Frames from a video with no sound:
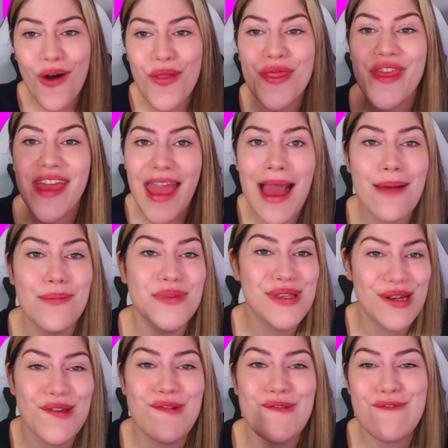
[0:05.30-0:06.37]
on the
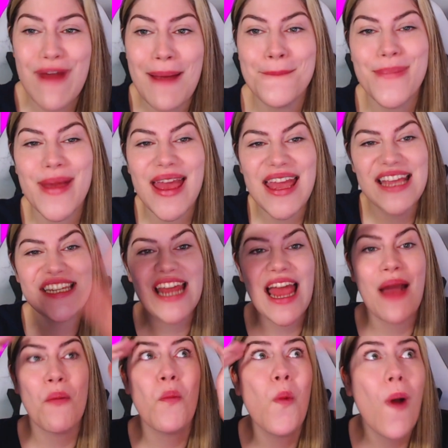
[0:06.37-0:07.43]
absolute rampage
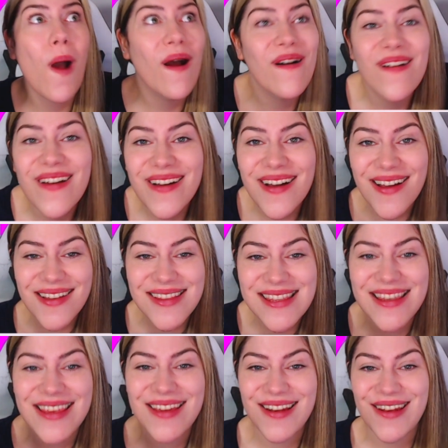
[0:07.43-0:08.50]
and wildcards
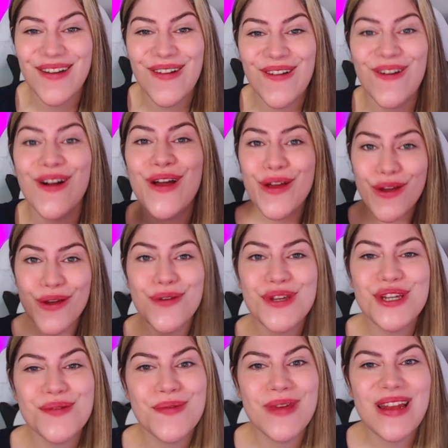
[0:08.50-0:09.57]
galore. Who
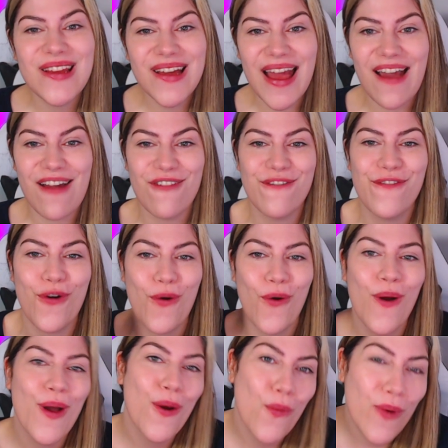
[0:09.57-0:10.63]
should we look out
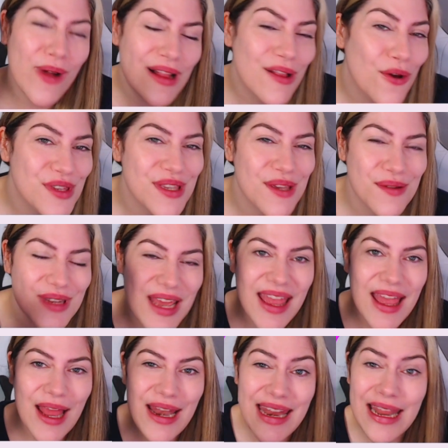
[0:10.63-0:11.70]
for? We'll also
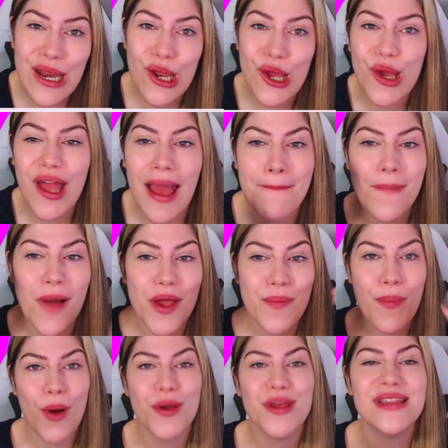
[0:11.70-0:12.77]
take a little look at my
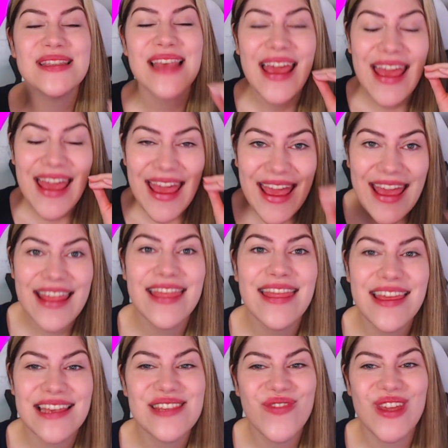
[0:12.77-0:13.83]
points in
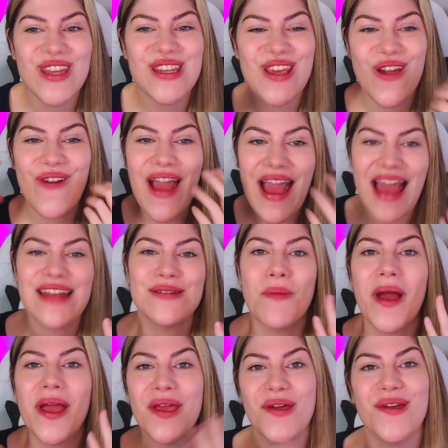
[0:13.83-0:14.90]
this video and
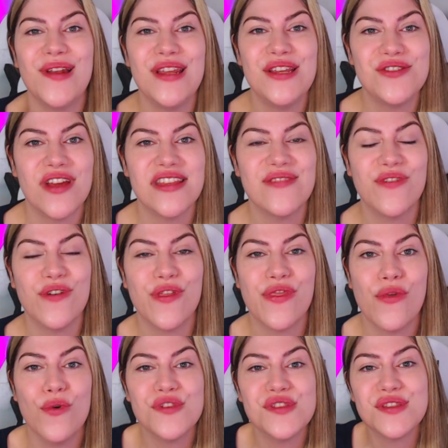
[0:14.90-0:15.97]
my early transfer
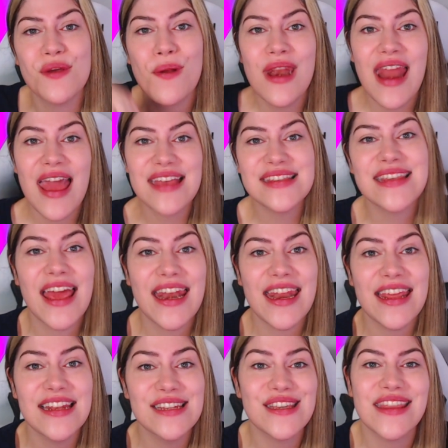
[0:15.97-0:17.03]
thoughts. So let's get
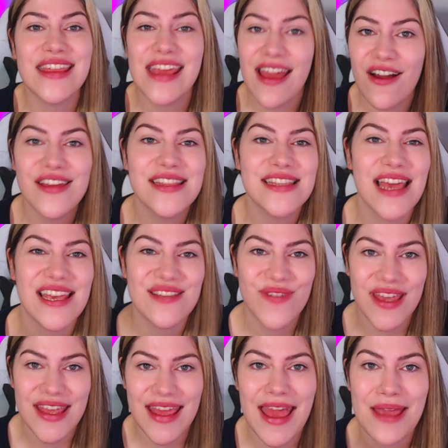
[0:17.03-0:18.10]
into the Eye Test
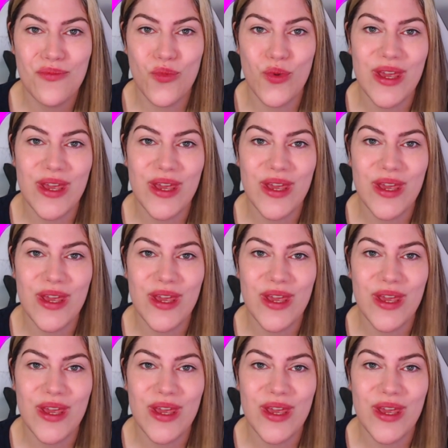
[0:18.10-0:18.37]
for Game